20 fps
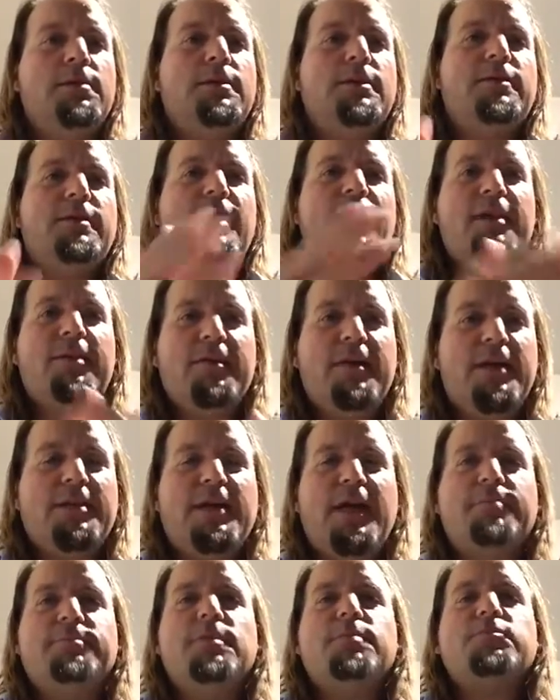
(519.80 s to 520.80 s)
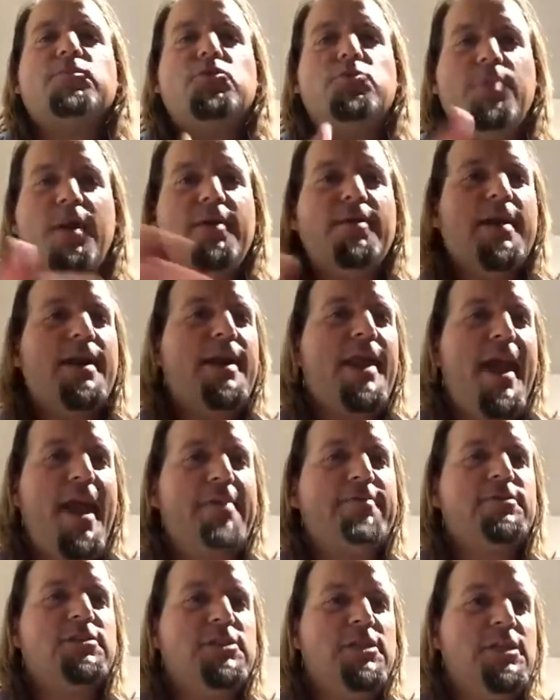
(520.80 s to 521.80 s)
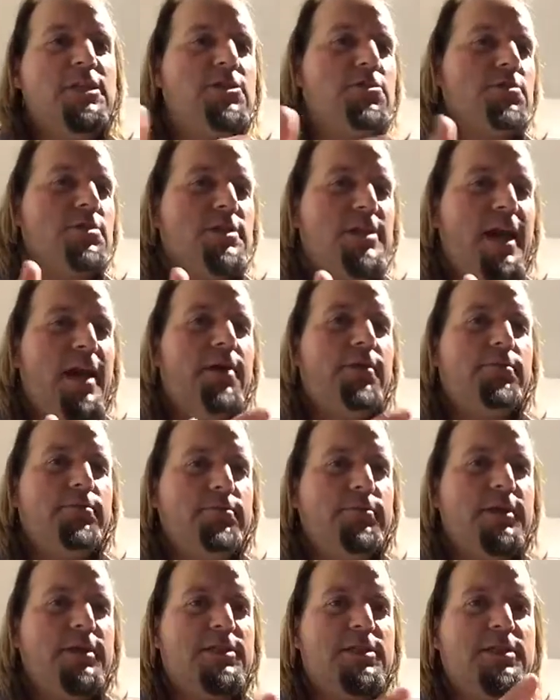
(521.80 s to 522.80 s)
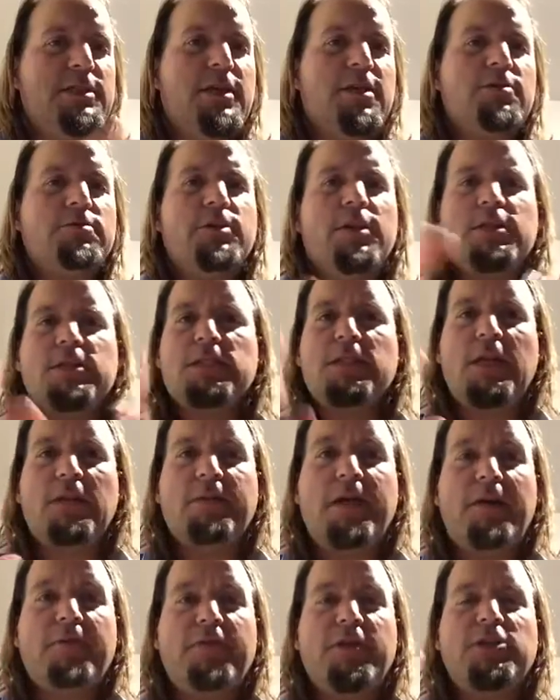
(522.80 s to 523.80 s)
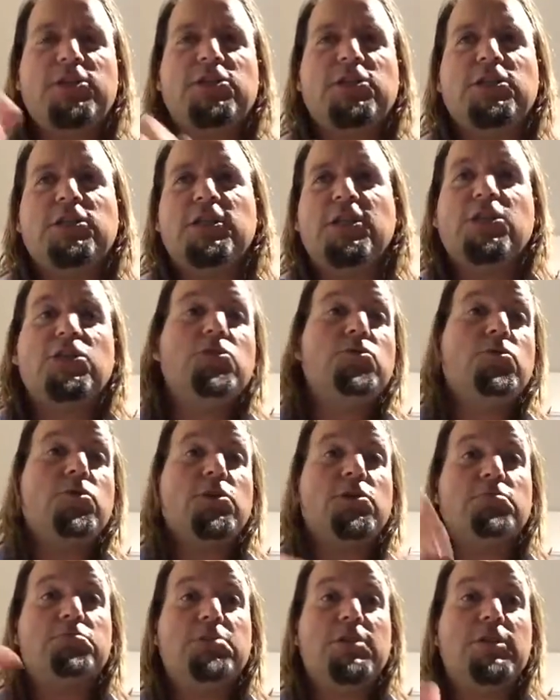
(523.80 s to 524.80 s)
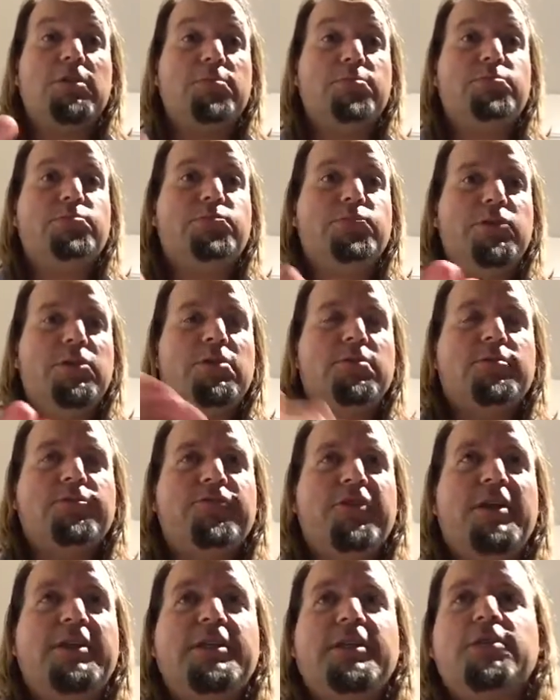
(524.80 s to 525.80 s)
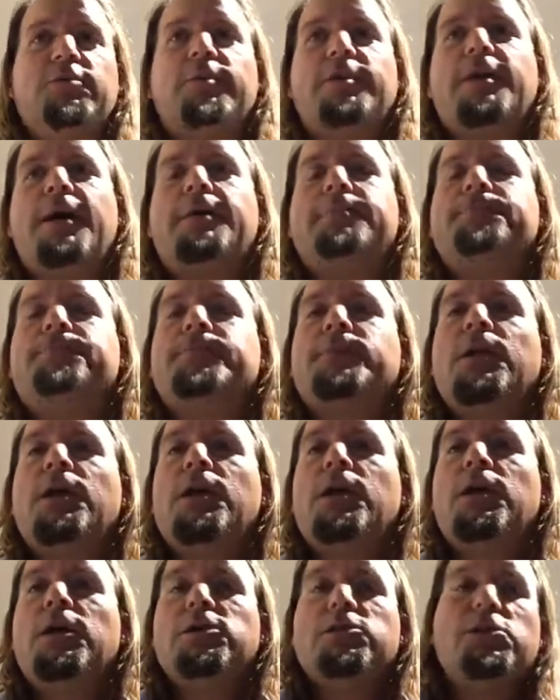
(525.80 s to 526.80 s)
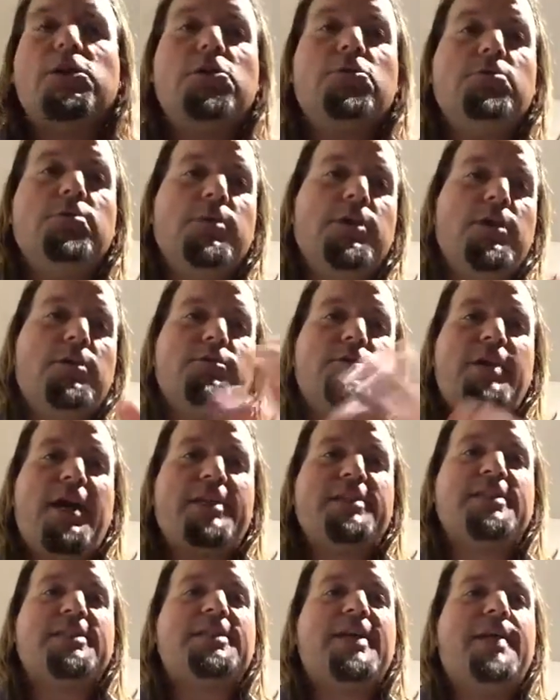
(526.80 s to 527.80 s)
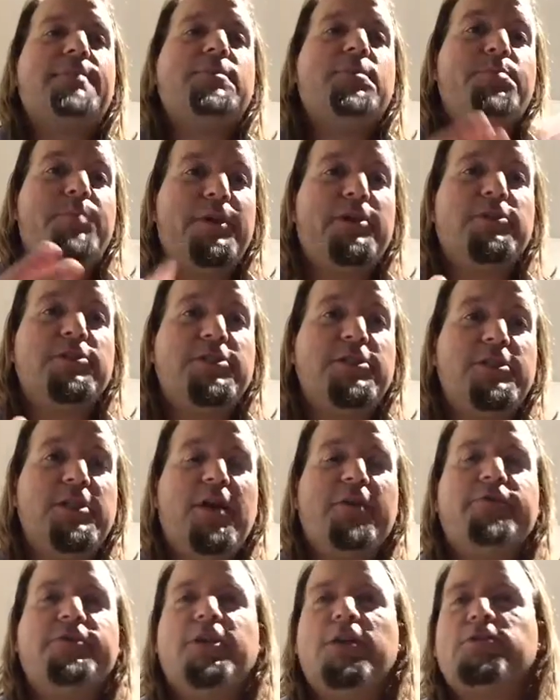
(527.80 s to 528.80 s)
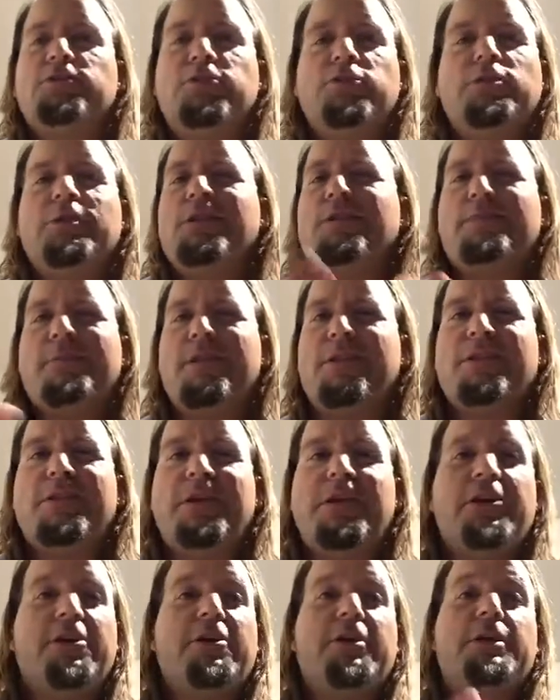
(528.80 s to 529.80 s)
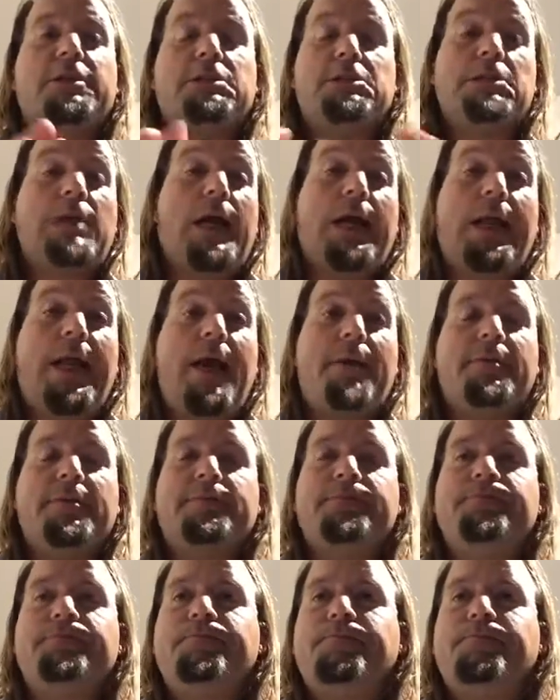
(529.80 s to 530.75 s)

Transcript: at the end of that time jump, you may then have a city or a town that's there that's now functioning that you were funded or whatnot. So that's the time to build stuff. Don't do it in the middle of the year. It's not going to happen.